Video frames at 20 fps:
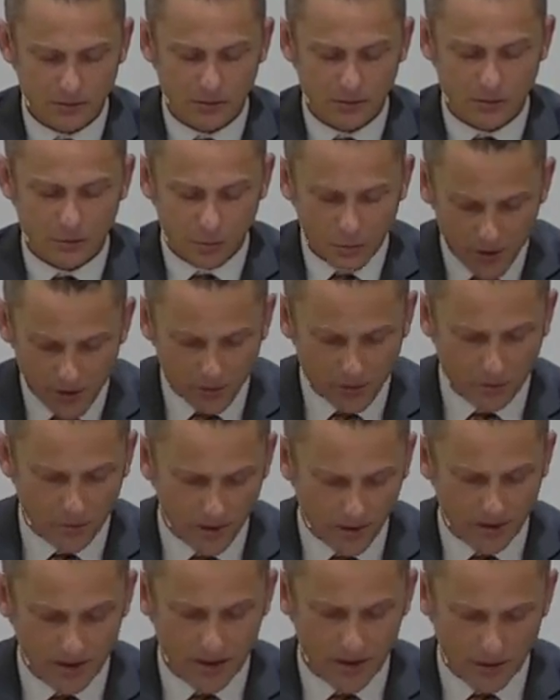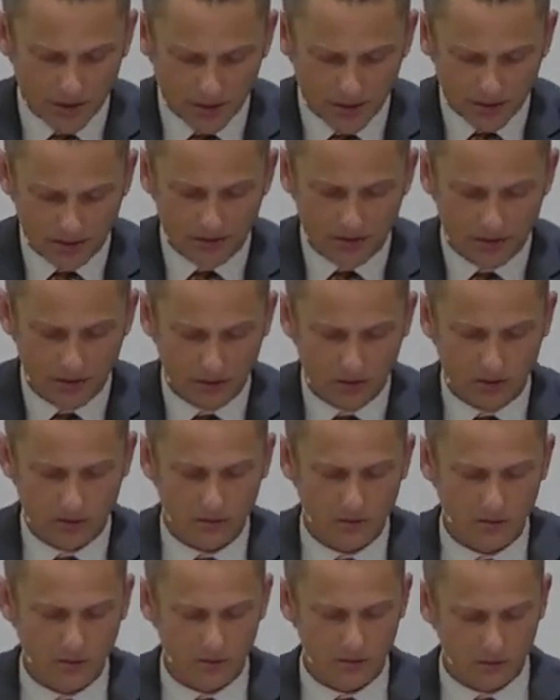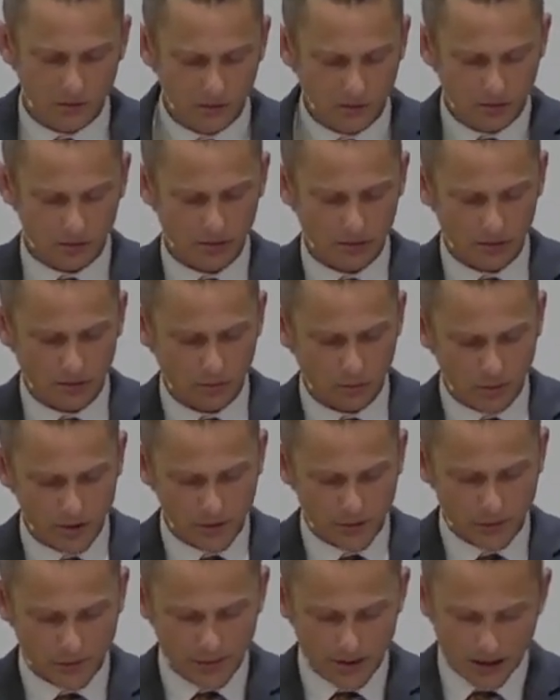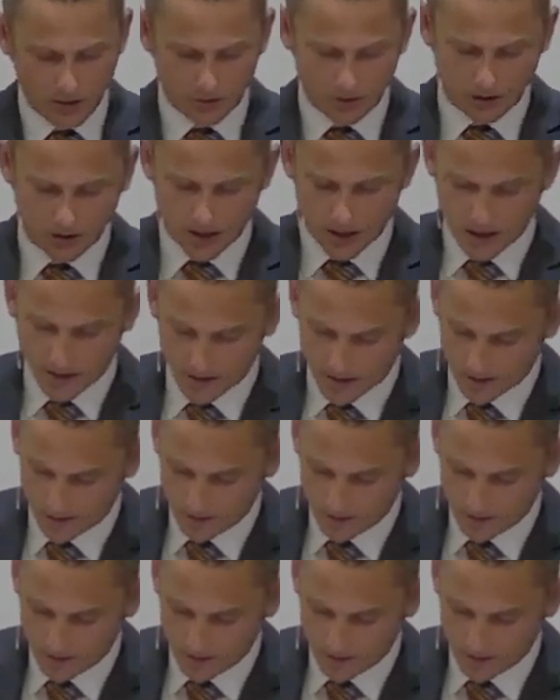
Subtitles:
with one another and with our God